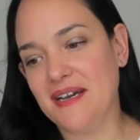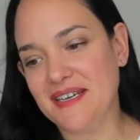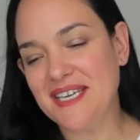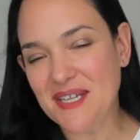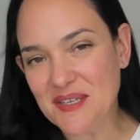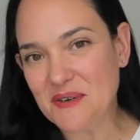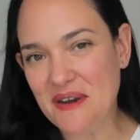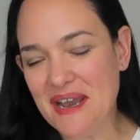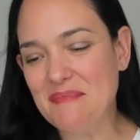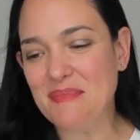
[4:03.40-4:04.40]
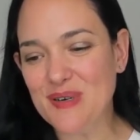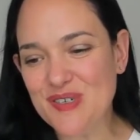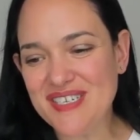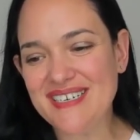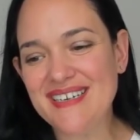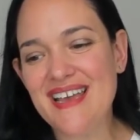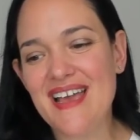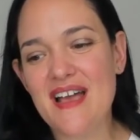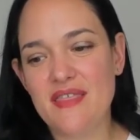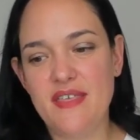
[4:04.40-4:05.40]
kilogram person,
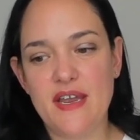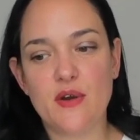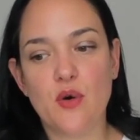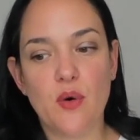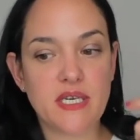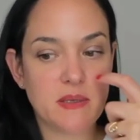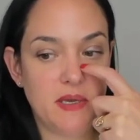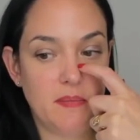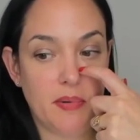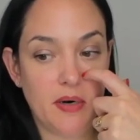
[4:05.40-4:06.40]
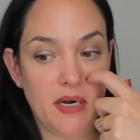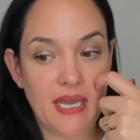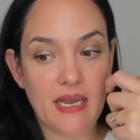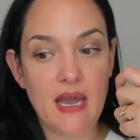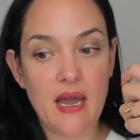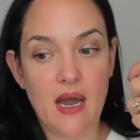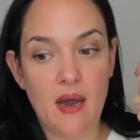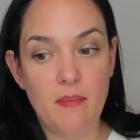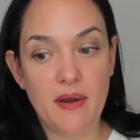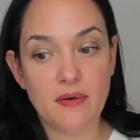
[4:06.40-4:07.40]
they are going to be burning
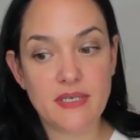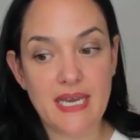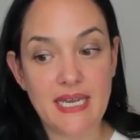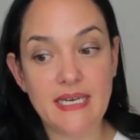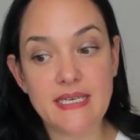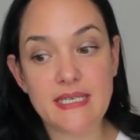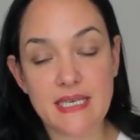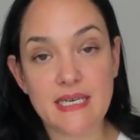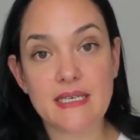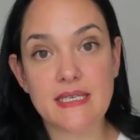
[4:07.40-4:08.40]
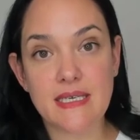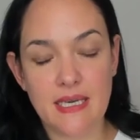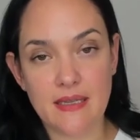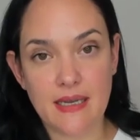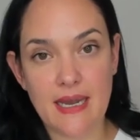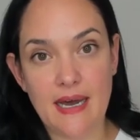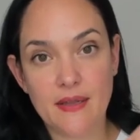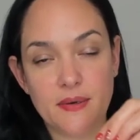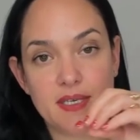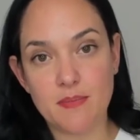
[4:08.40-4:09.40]
about 86
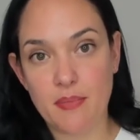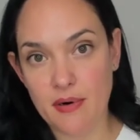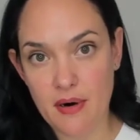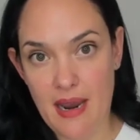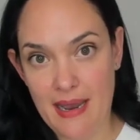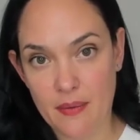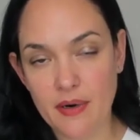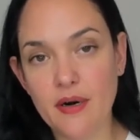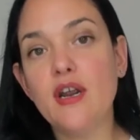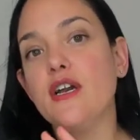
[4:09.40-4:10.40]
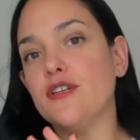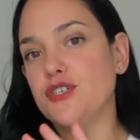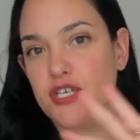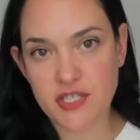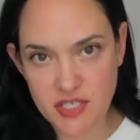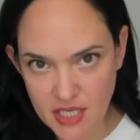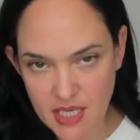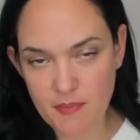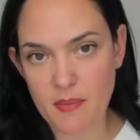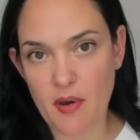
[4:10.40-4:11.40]
kilocalories per hour just to
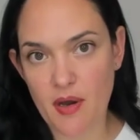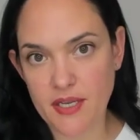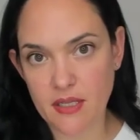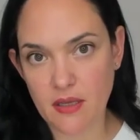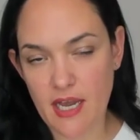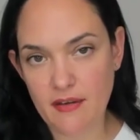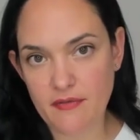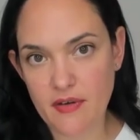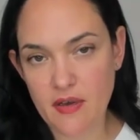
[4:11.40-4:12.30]
keep the body alive.